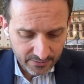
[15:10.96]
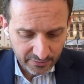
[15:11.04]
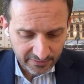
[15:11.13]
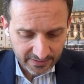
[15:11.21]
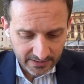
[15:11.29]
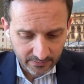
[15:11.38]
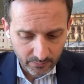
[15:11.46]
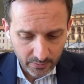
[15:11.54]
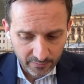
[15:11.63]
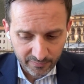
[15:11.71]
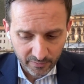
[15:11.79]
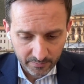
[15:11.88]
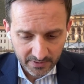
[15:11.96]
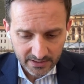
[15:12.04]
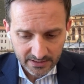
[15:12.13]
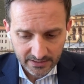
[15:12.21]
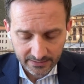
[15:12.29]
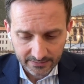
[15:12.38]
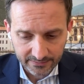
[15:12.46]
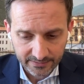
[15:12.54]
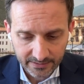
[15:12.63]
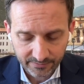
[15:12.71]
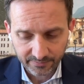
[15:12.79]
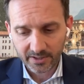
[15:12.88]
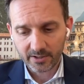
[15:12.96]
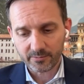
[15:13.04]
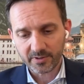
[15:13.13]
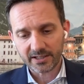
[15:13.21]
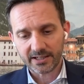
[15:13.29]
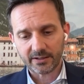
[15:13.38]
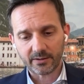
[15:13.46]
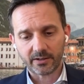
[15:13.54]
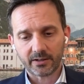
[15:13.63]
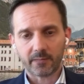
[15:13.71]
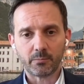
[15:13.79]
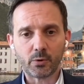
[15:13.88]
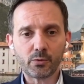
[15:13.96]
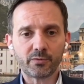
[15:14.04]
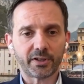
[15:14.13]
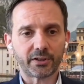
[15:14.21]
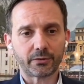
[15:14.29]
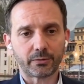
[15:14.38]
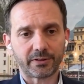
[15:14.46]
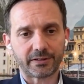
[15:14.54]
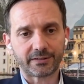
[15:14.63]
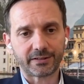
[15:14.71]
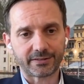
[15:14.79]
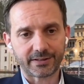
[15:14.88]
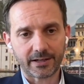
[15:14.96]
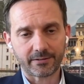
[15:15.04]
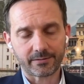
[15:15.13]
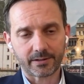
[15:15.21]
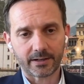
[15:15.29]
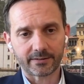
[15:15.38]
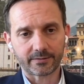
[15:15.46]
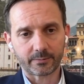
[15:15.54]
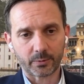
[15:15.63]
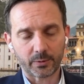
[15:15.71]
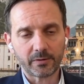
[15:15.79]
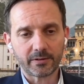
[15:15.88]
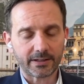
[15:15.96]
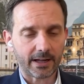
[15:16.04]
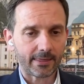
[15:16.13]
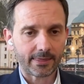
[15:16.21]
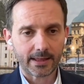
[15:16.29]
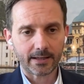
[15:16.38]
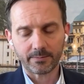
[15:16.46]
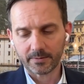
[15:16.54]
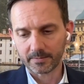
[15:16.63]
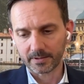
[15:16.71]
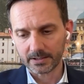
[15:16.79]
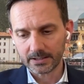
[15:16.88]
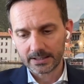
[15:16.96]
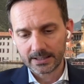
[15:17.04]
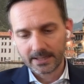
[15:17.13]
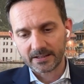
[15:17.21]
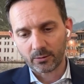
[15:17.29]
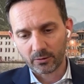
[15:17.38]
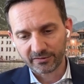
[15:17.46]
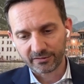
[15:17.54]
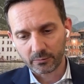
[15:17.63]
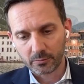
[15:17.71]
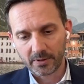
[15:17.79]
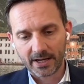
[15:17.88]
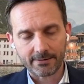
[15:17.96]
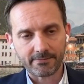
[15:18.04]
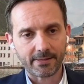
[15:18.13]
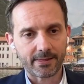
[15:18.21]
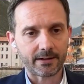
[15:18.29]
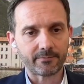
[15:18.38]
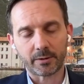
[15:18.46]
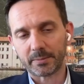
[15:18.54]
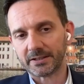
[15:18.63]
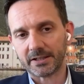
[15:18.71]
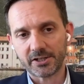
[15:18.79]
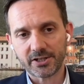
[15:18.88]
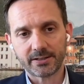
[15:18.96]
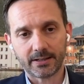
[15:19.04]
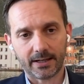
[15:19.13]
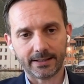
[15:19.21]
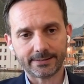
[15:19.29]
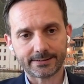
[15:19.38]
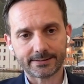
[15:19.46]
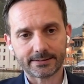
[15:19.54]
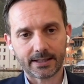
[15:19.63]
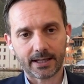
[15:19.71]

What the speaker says: interesting work for me is if we are really moving to this decentralized world, and I think we will, that also everything will be digitized.